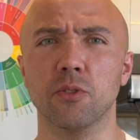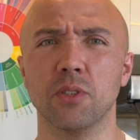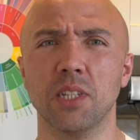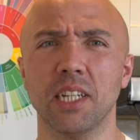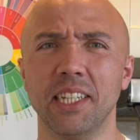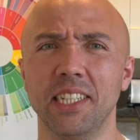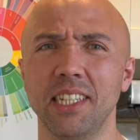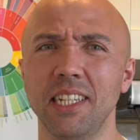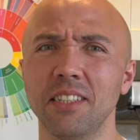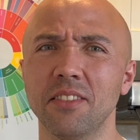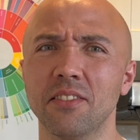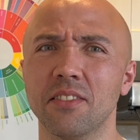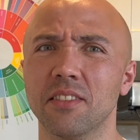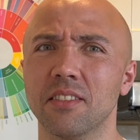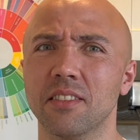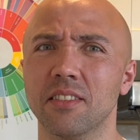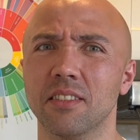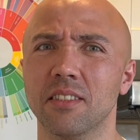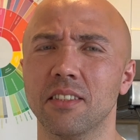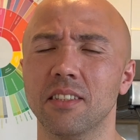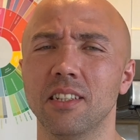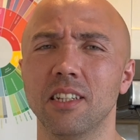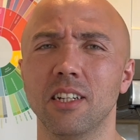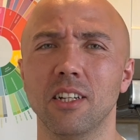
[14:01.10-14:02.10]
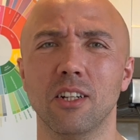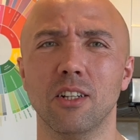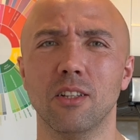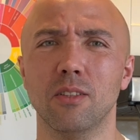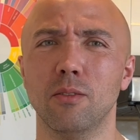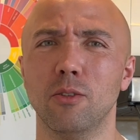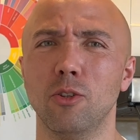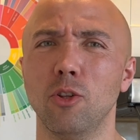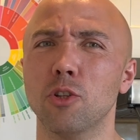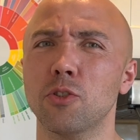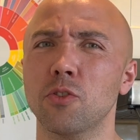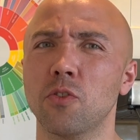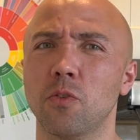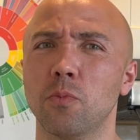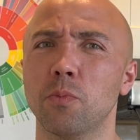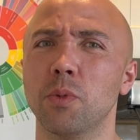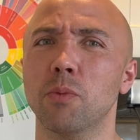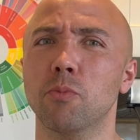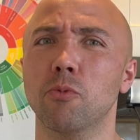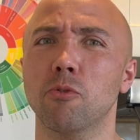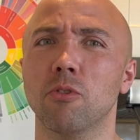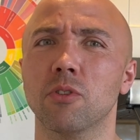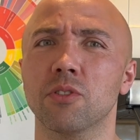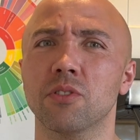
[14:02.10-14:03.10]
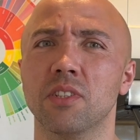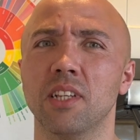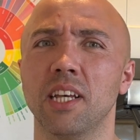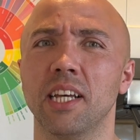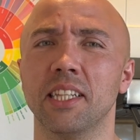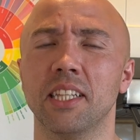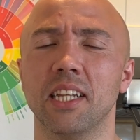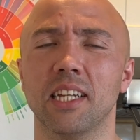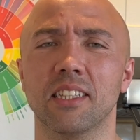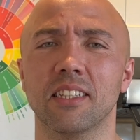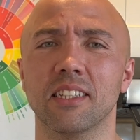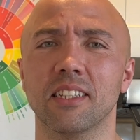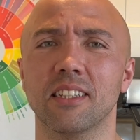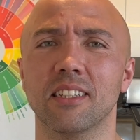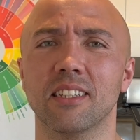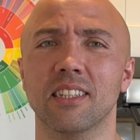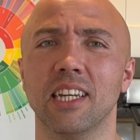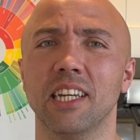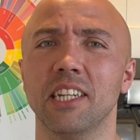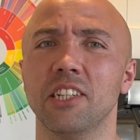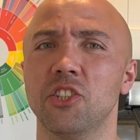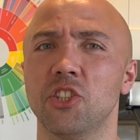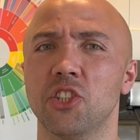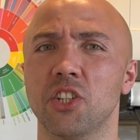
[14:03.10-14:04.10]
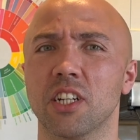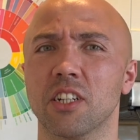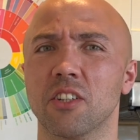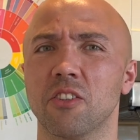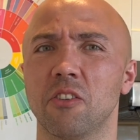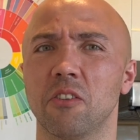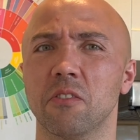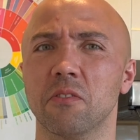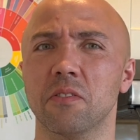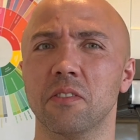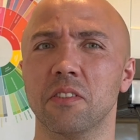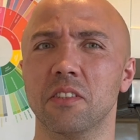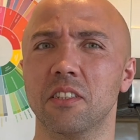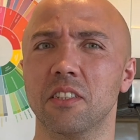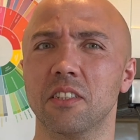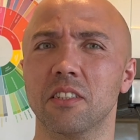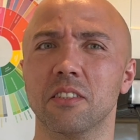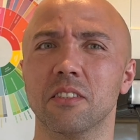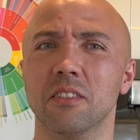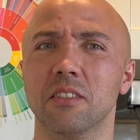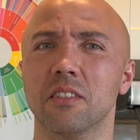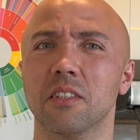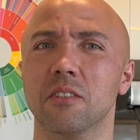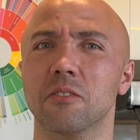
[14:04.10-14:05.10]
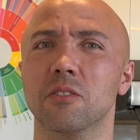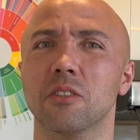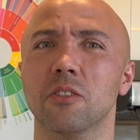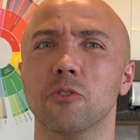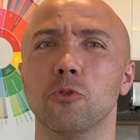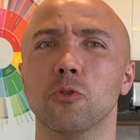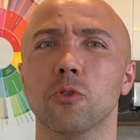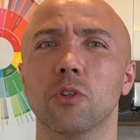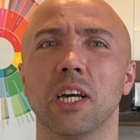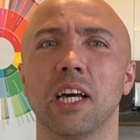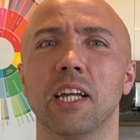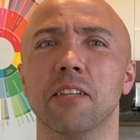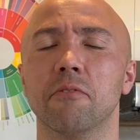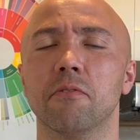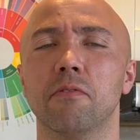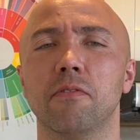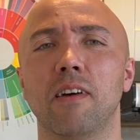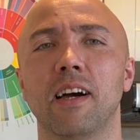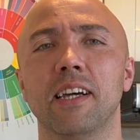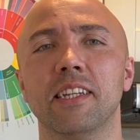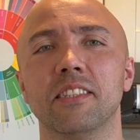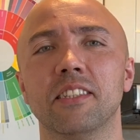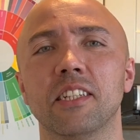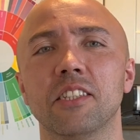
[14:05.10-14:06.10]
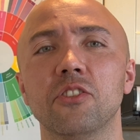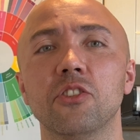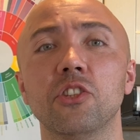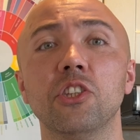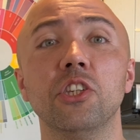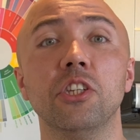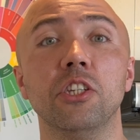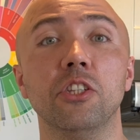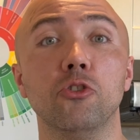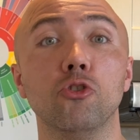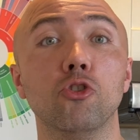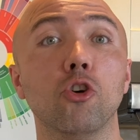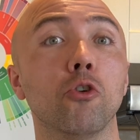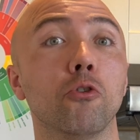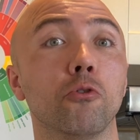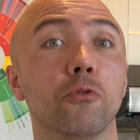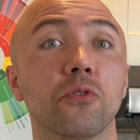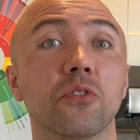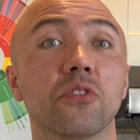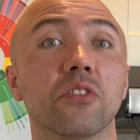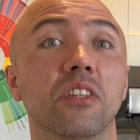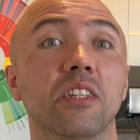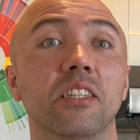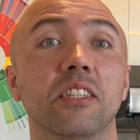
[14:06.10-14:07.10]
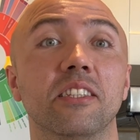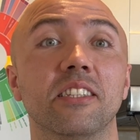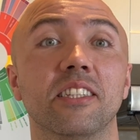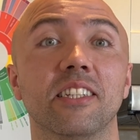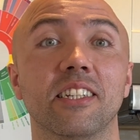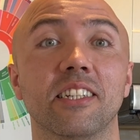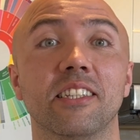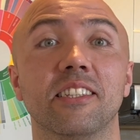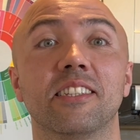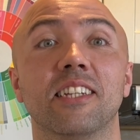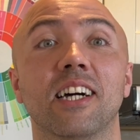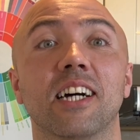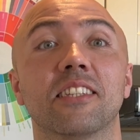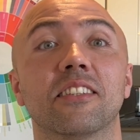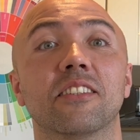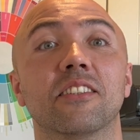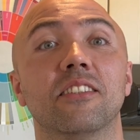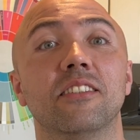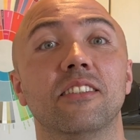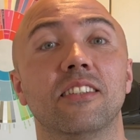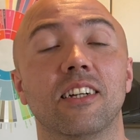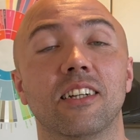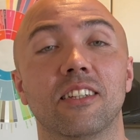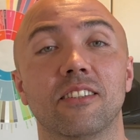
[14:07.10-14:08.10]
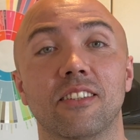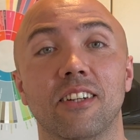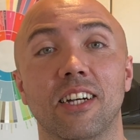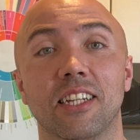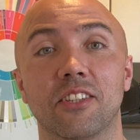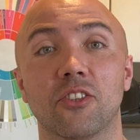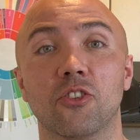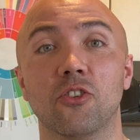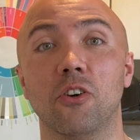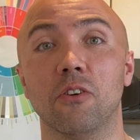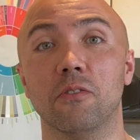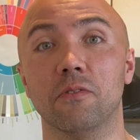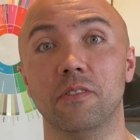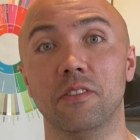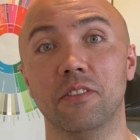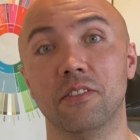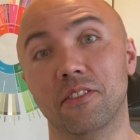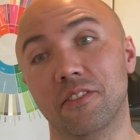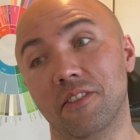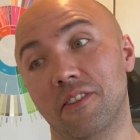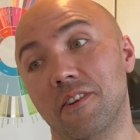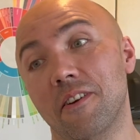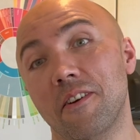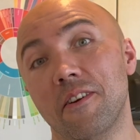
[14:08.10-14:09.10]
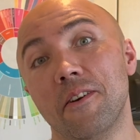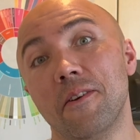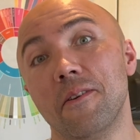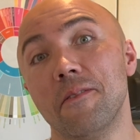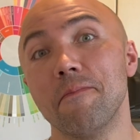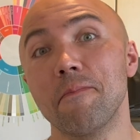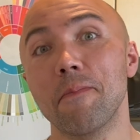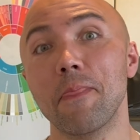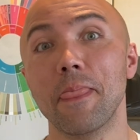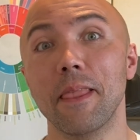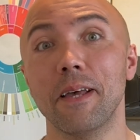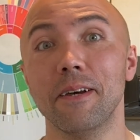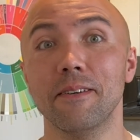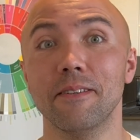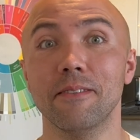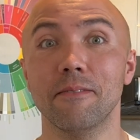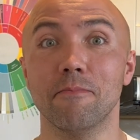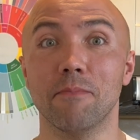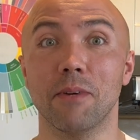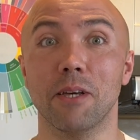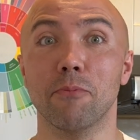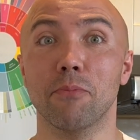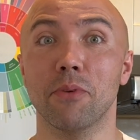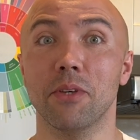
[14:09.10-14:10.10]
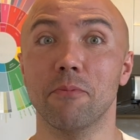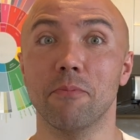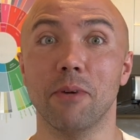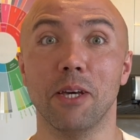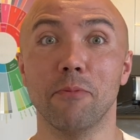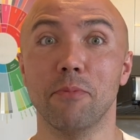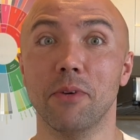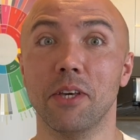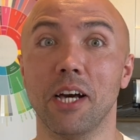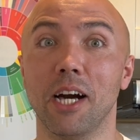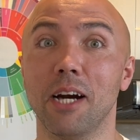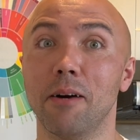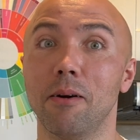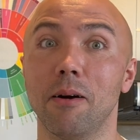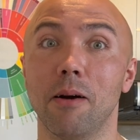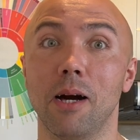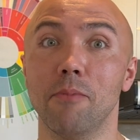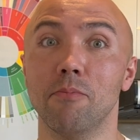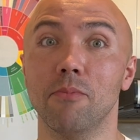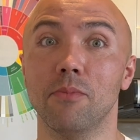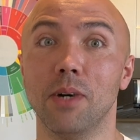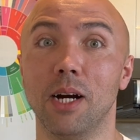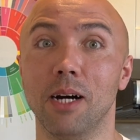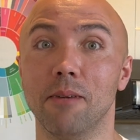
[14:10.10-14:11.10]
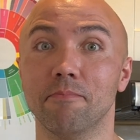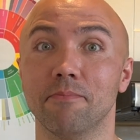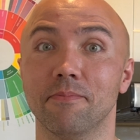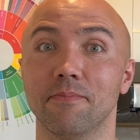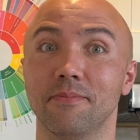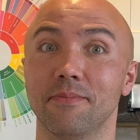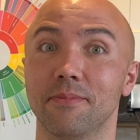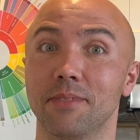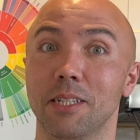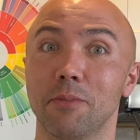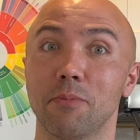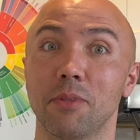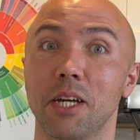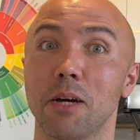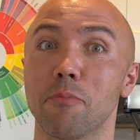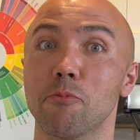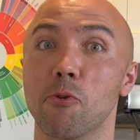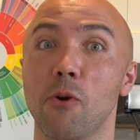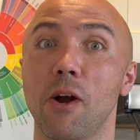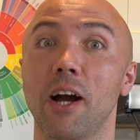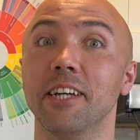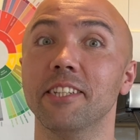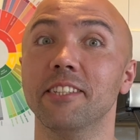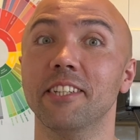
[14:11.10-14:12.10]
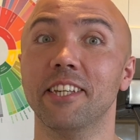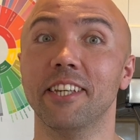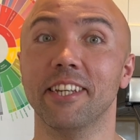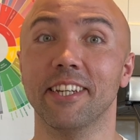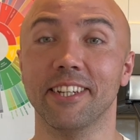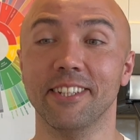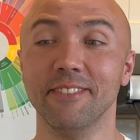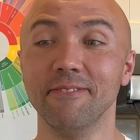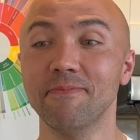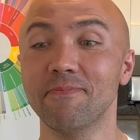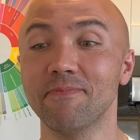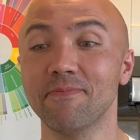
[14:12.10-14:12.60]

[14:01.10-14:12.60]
I guess lots of people say that geisha coffee, you can find the tea notes in that coffee. So maybe I'm right here.